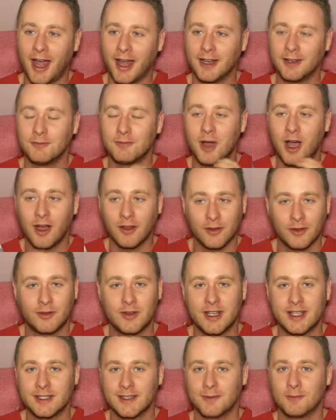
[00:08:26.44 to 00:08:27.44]
and part of the
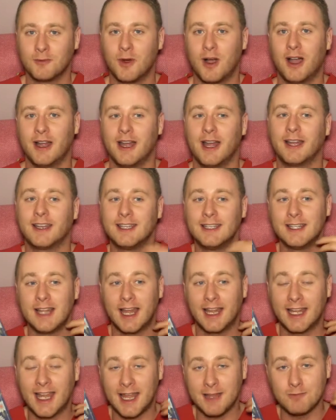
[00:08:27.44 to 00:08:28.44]
reason why
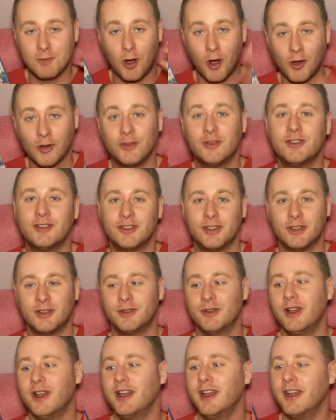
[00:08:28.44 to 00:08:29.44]
I came on
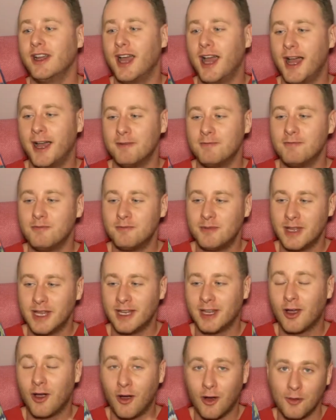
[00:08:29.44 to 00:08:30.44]
to
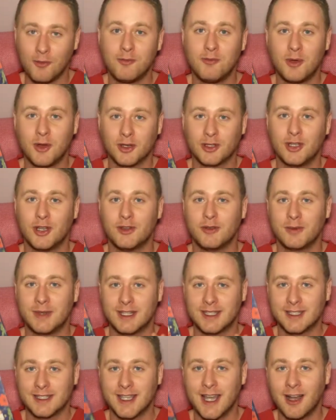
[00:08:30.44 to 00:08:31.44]
being on BookTube
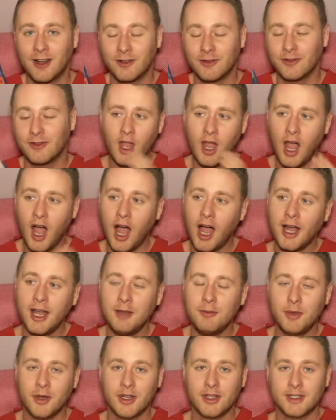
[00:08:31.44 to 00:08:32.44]
itself.
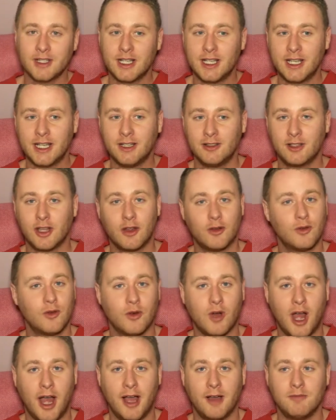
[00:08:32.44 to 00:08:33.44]
I personally don't
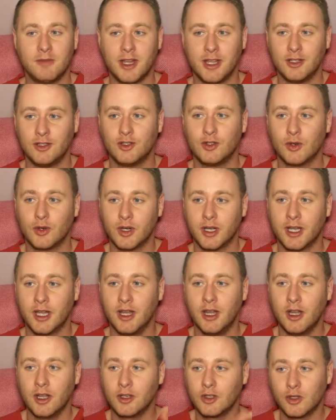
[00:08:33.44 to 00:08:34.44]
enjoy
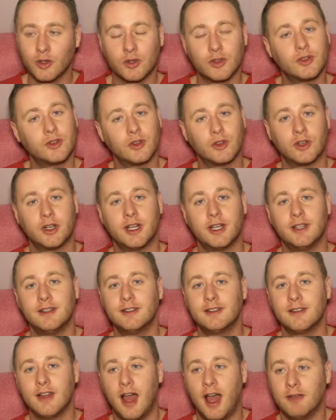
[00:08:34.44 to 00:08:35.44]
short
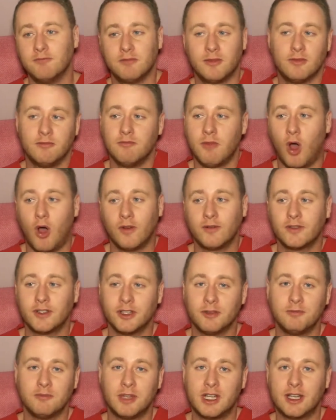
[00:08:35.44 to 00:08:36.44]
stories
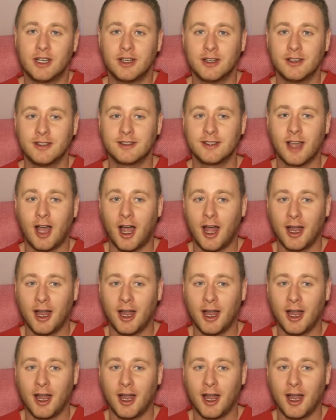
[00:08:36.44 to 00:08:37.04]
often, because